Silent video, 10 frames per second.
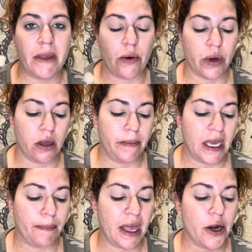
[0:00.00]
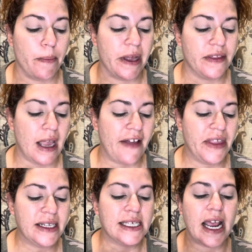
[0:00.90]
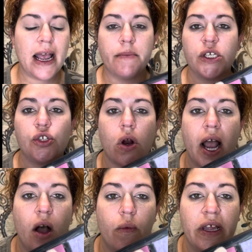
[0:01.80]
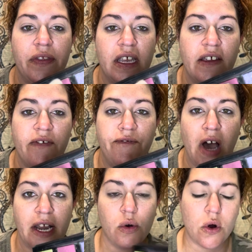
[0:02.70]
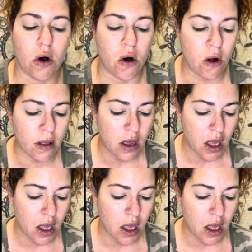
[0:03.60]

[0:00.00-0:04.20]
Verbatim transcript: That reel will be up later. But I think today I'm going to start out with the final girl.